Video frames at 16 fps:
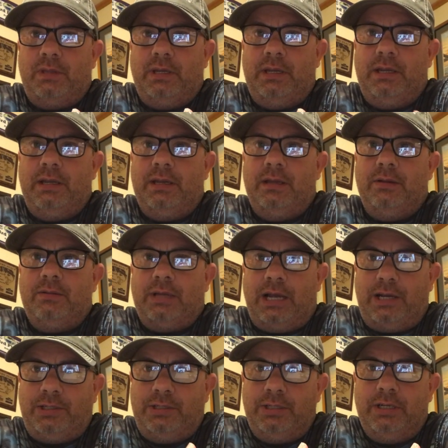And
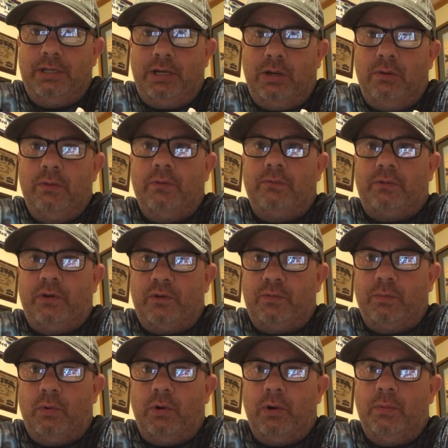I should have known the
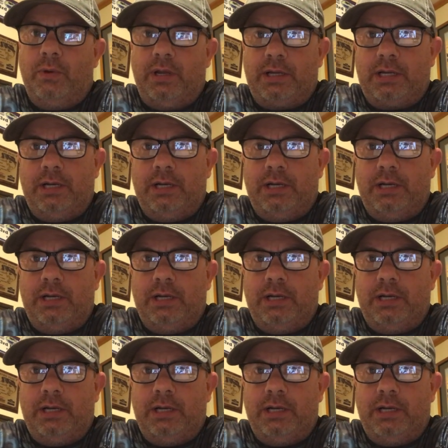first morning when I